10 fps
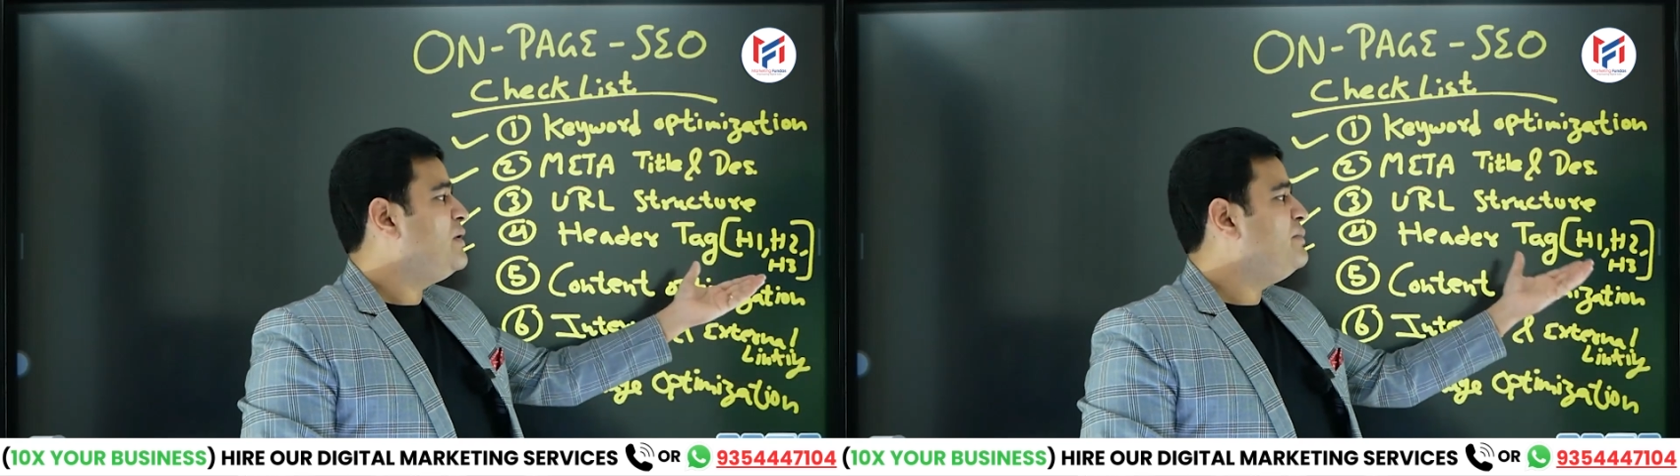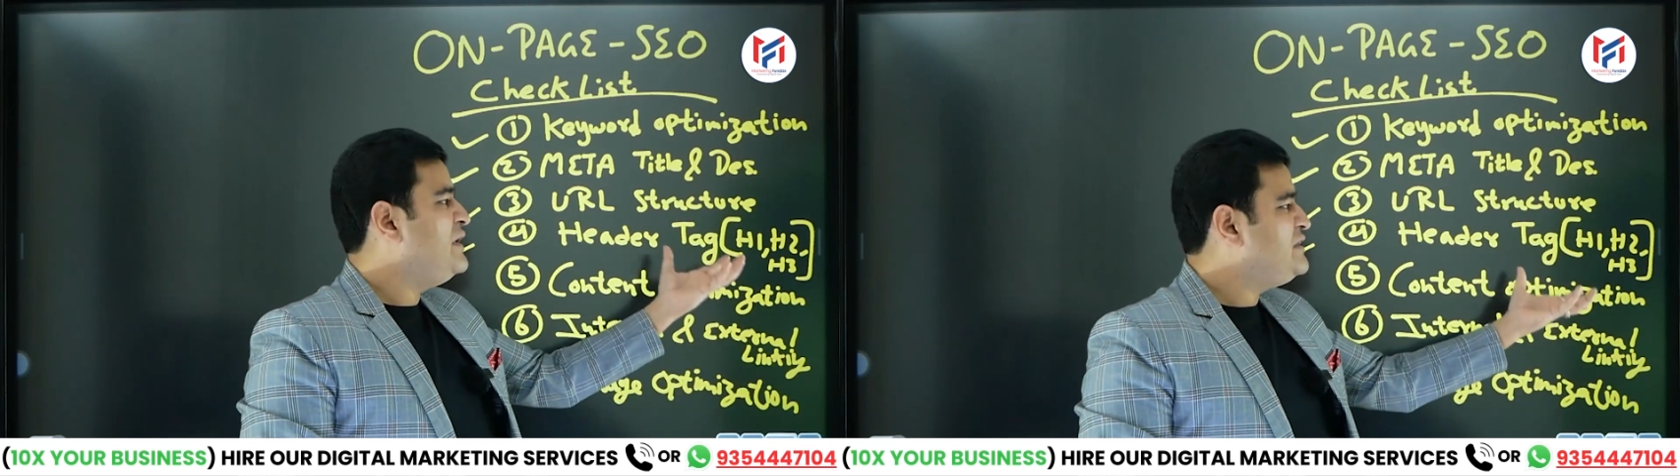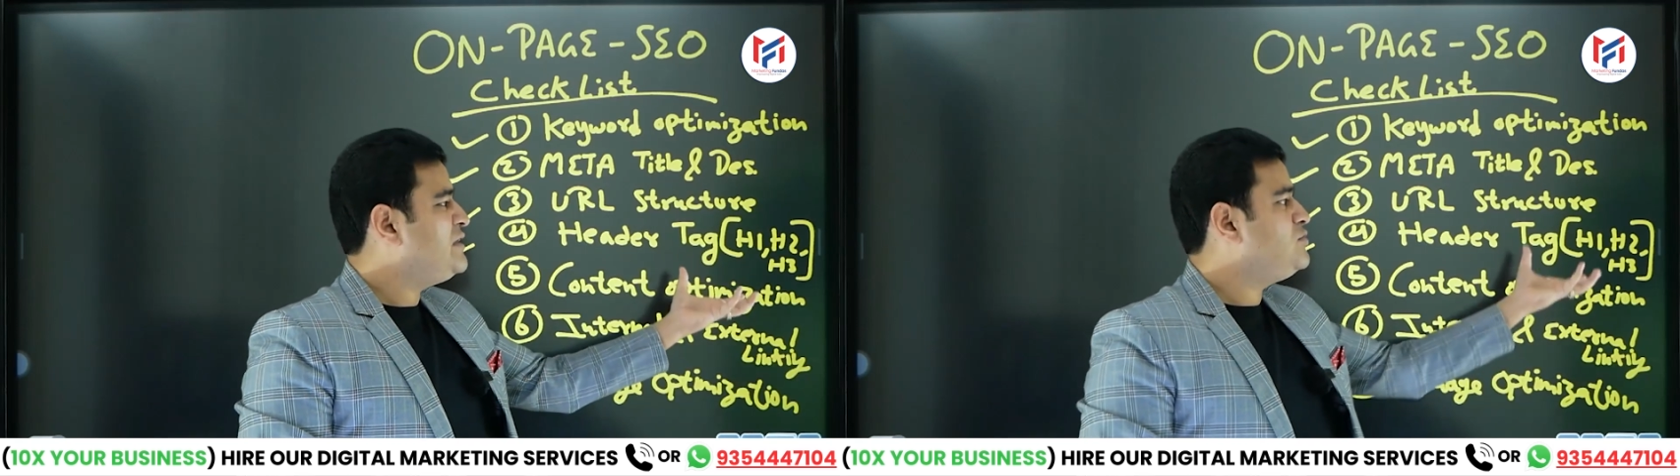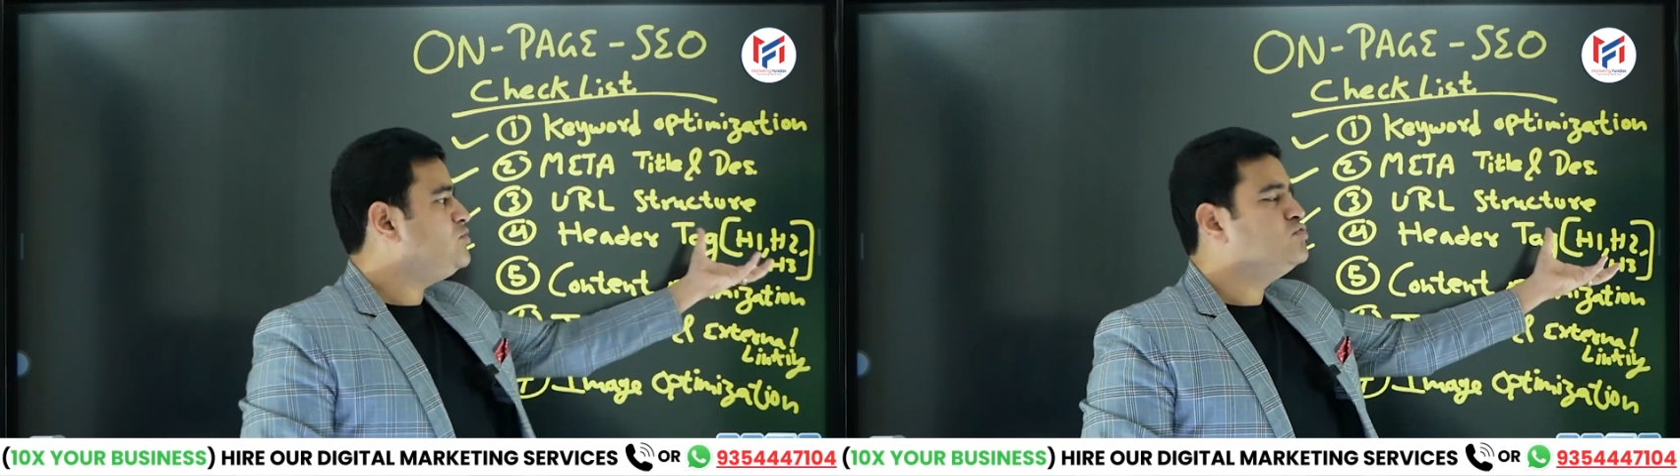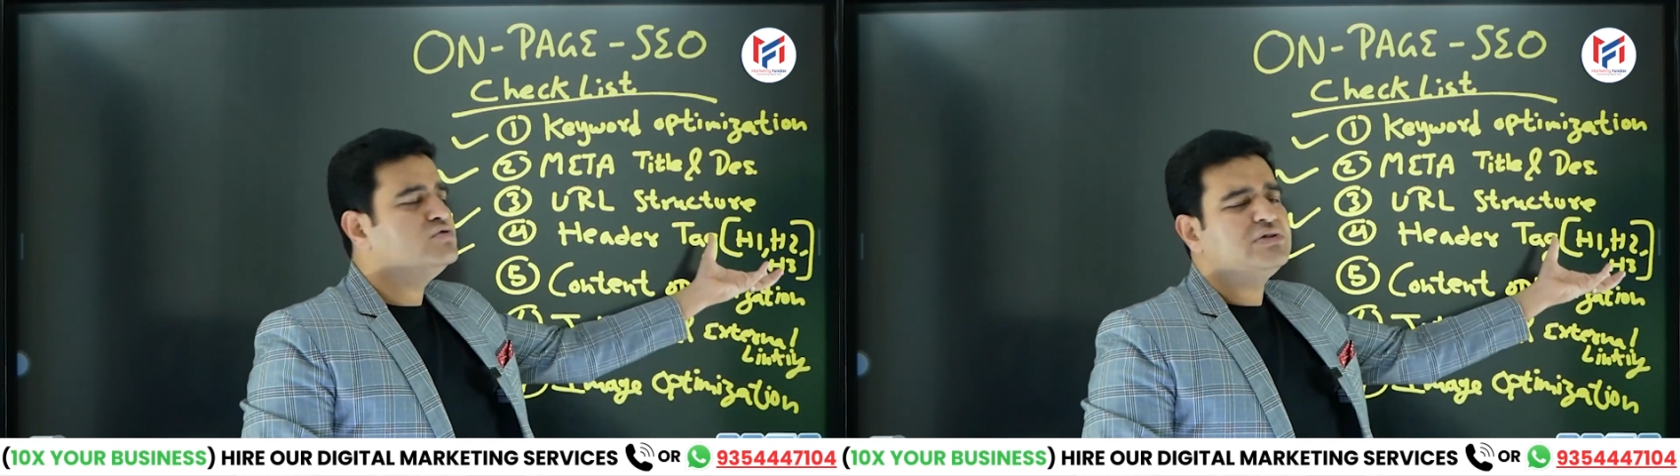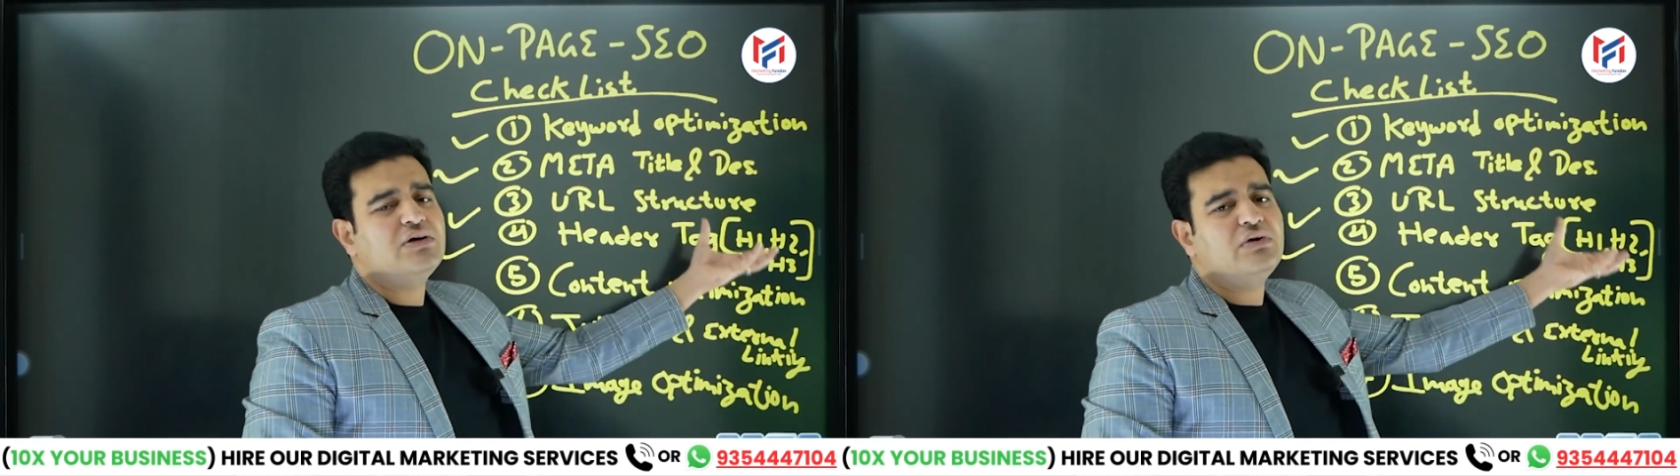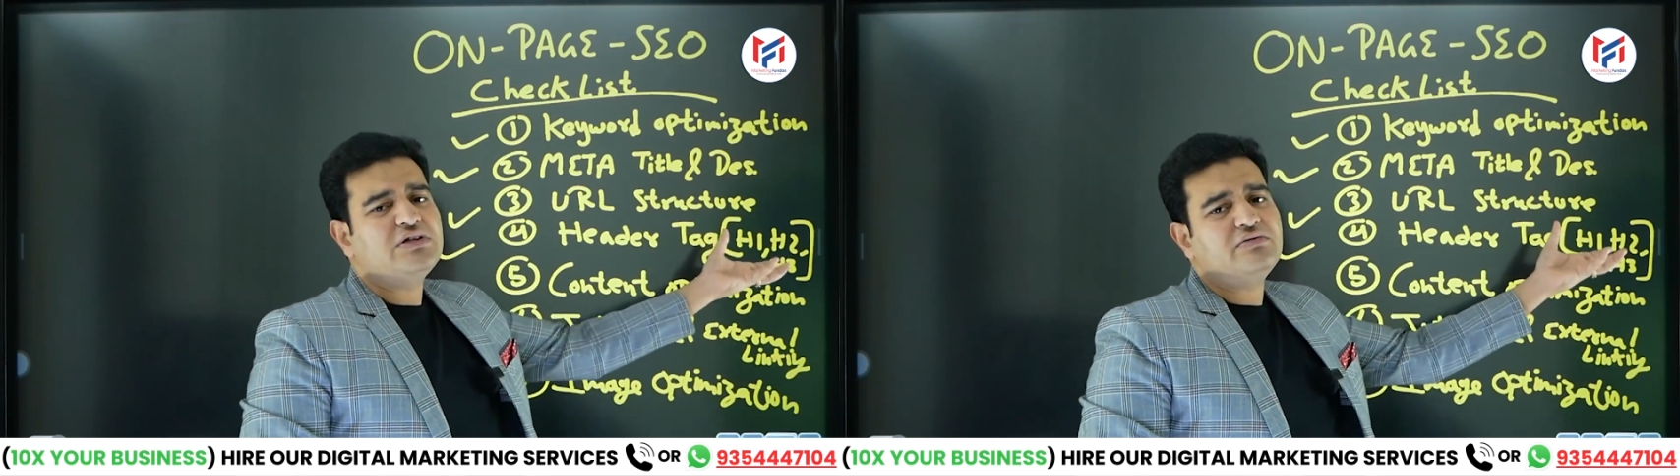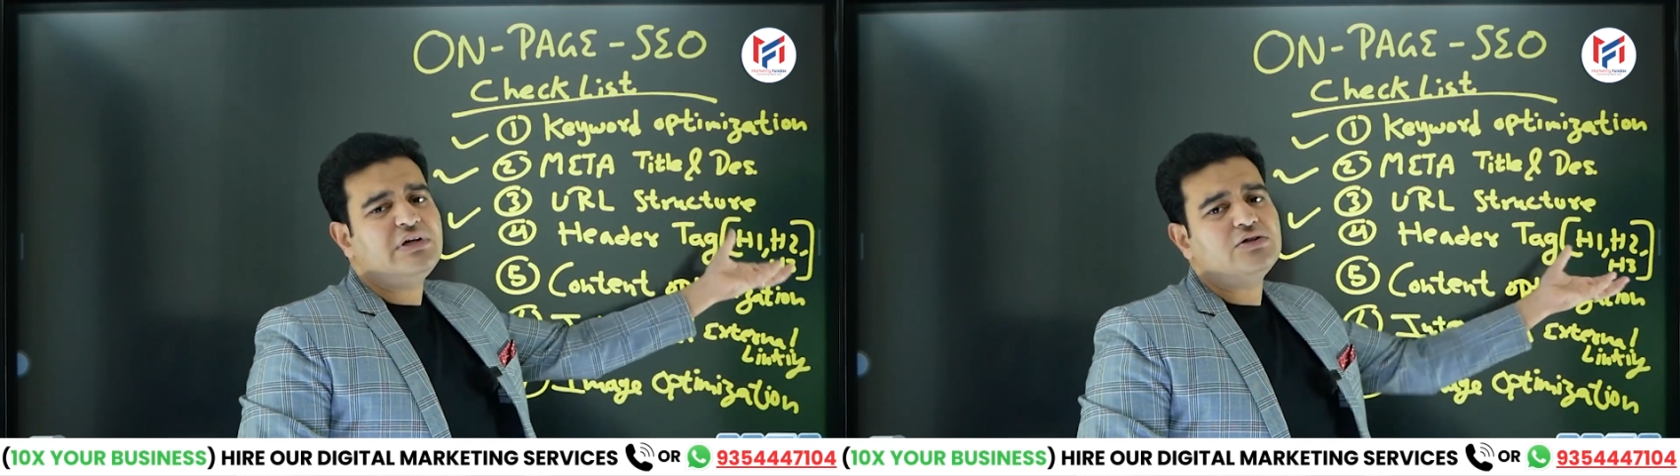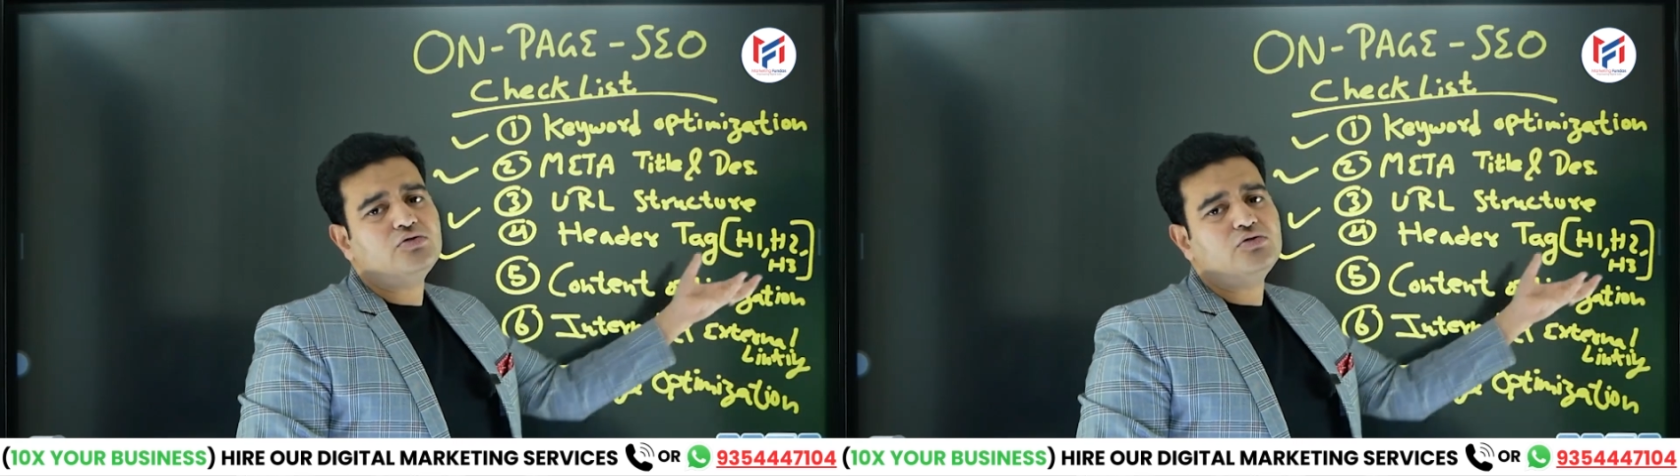But the major use is of H1,